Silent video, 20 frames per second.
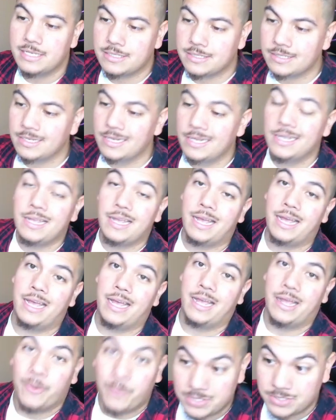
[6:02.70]
this,
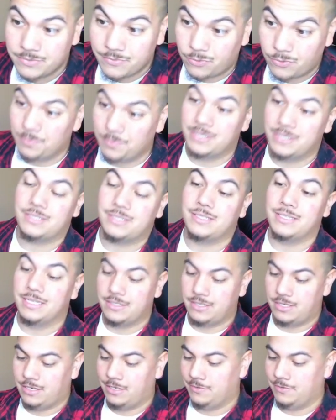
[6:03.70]
uh, I was informed this,
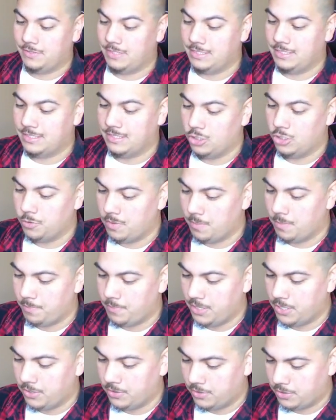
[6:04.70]
does, obviously it's a little
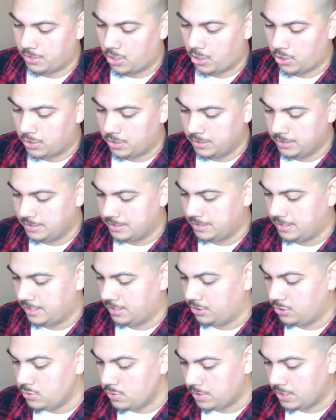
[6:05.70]
bit bigger cards
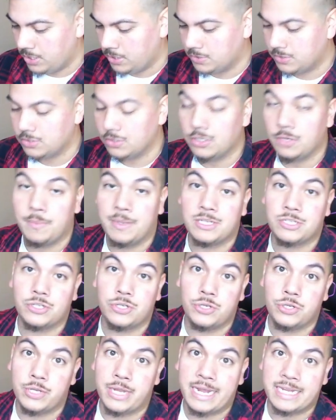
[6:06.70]
than Yu-Gi-Oh! So you make
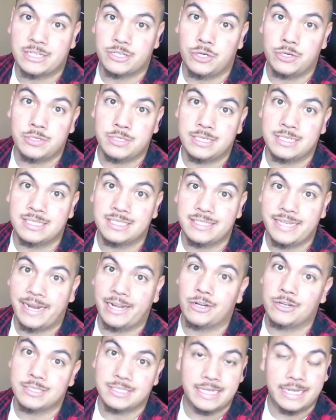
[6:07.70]
sure you guys are using
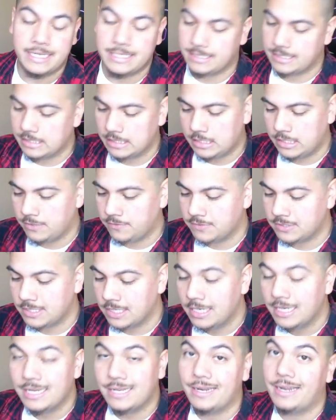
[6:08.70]
standard size
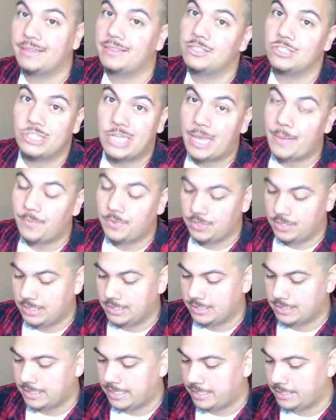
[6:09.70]
sleeves, not the
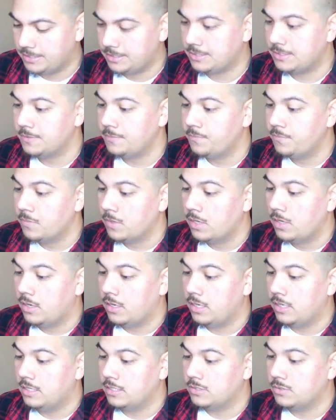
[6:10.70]
Japanese size.
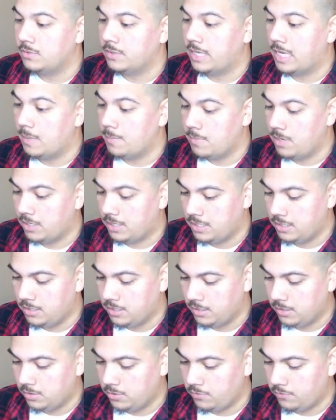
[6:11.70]
Uh, so we got Monkey
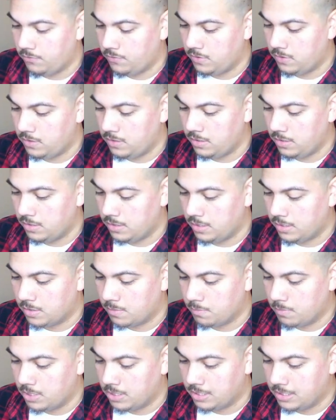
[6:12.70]
D. Luffy,
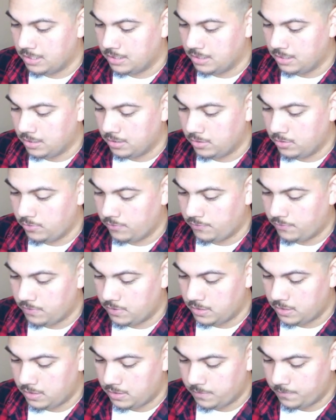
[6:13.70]
another Monkey D.
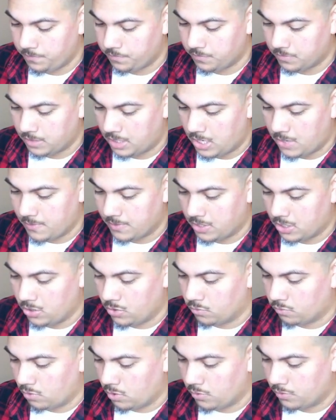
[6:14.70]
Luffy. There we
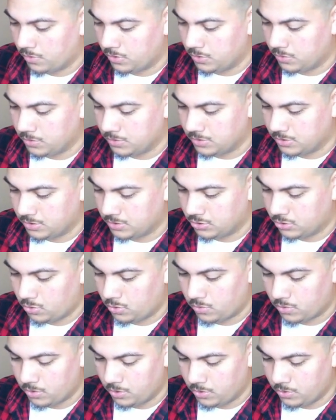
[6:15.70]
go, Roronoa
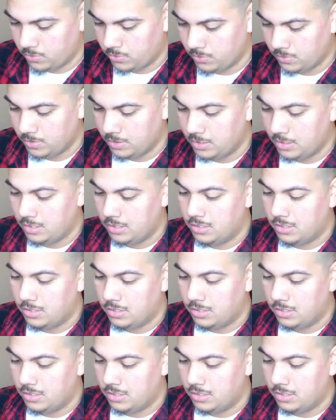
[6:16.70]
Zoro.